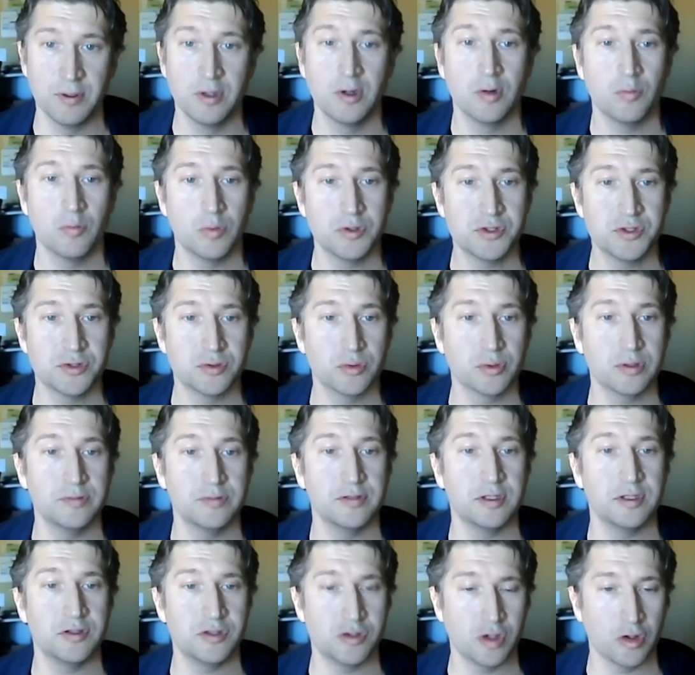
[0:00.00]
which took in the
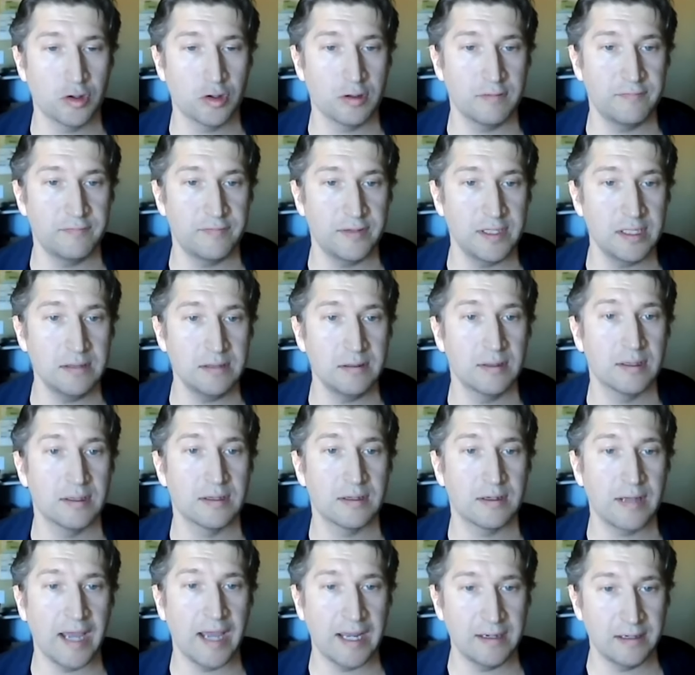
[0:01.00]
geography
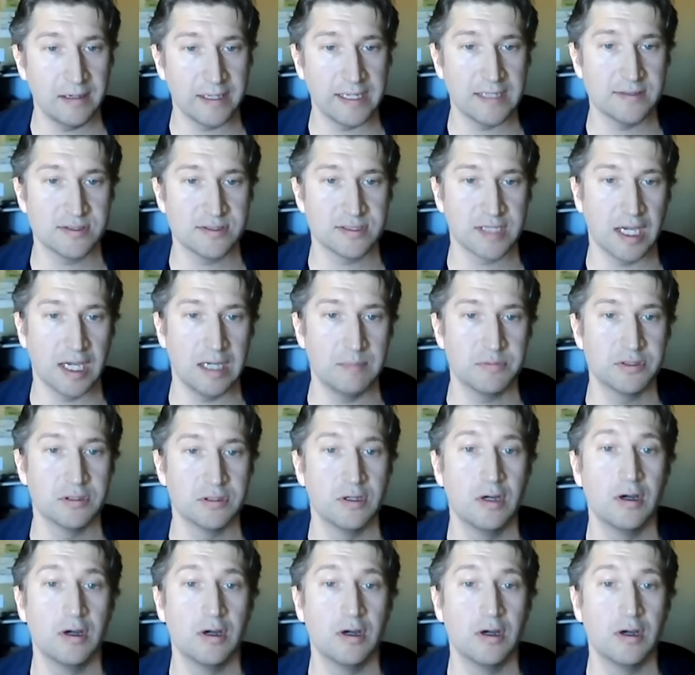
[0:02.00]
and landscapes